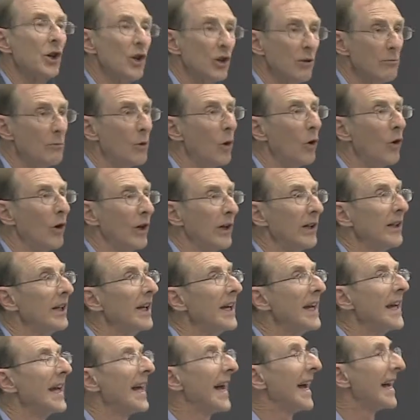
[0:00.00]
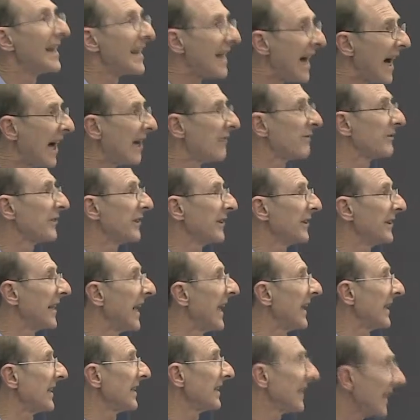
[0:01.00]
turmoil. And after
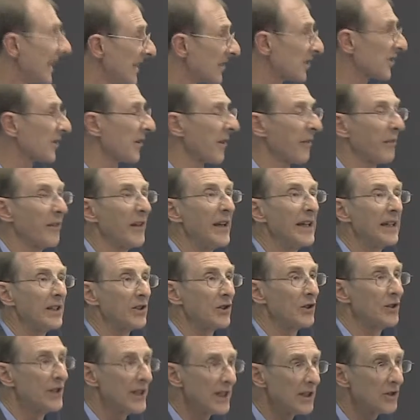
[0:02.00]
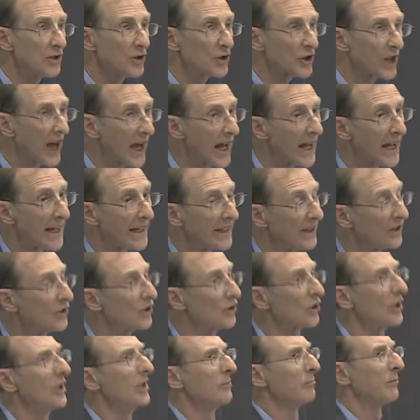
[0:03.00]
that, yes, things did
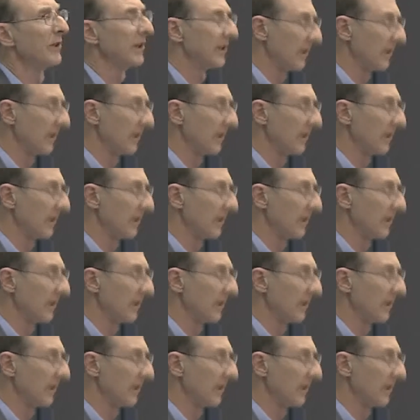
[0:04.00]
change,